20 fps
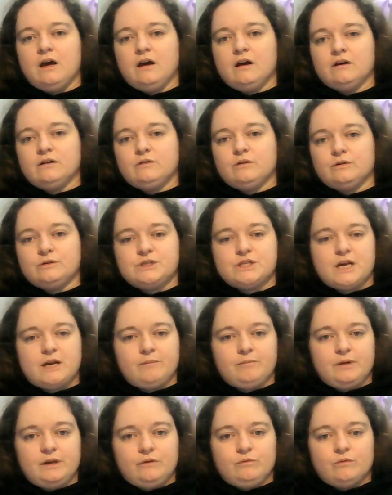crochet
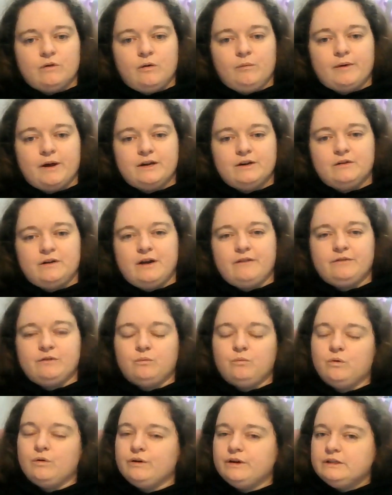bead rope, I don't have to
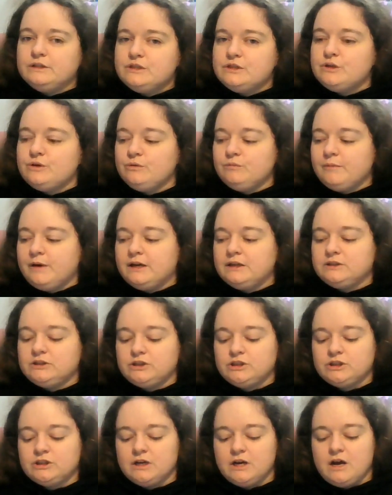worry too
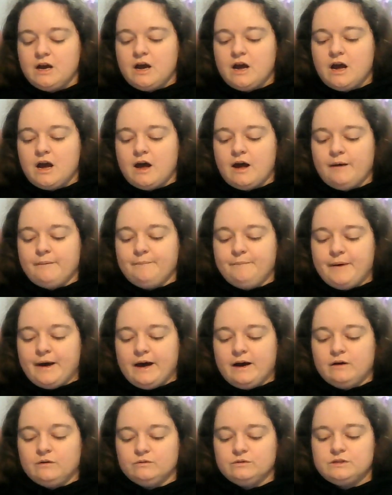much
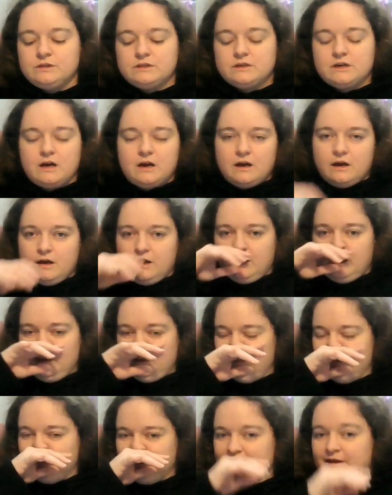about
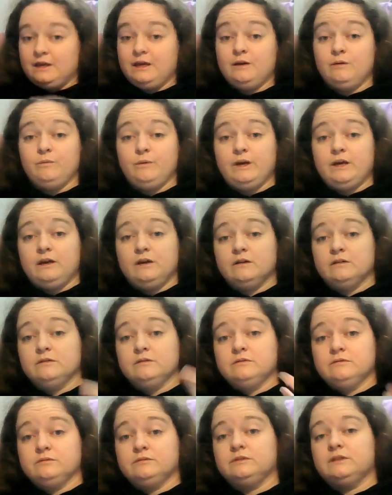Kiwi
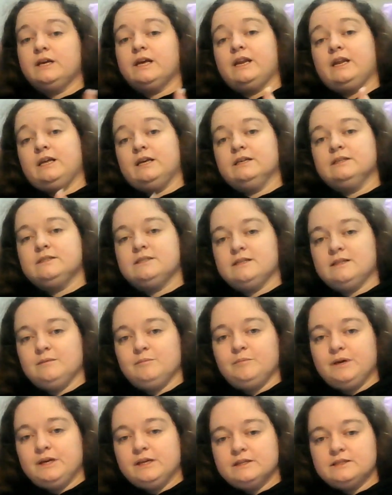getting into the
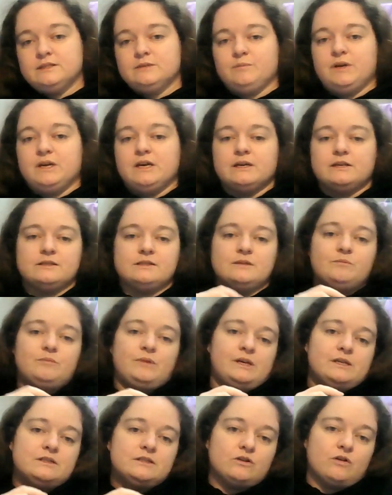beads because the
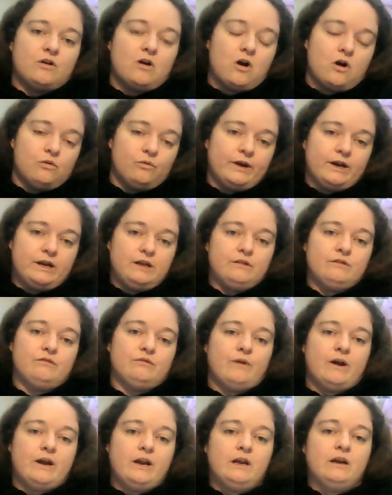beads are already
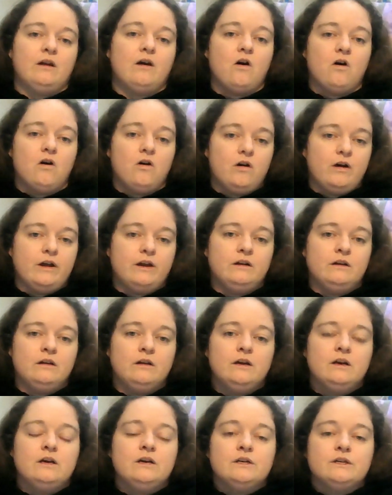threaded on
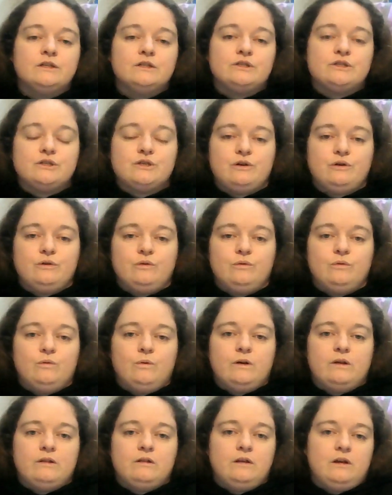
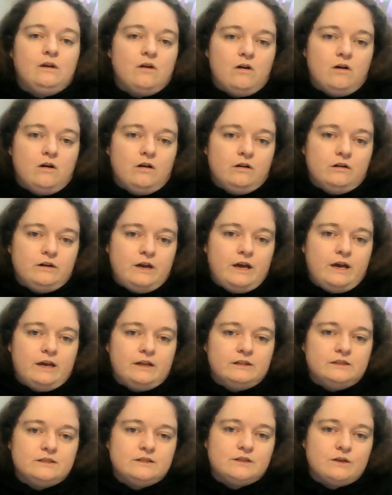to the yarn,
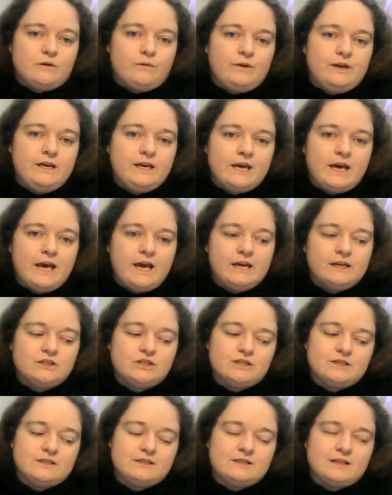and so he can't
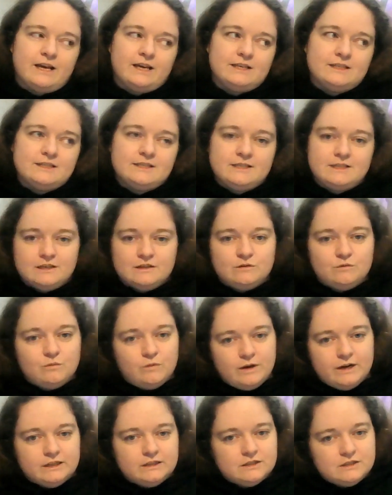just like steal
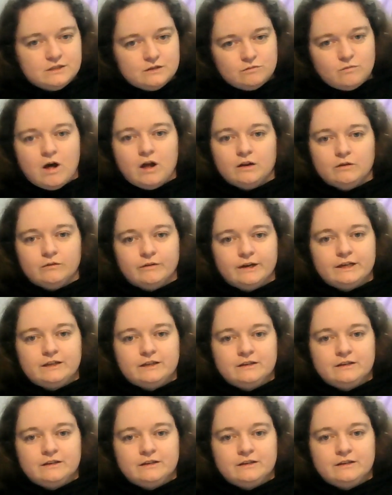one and swallow it.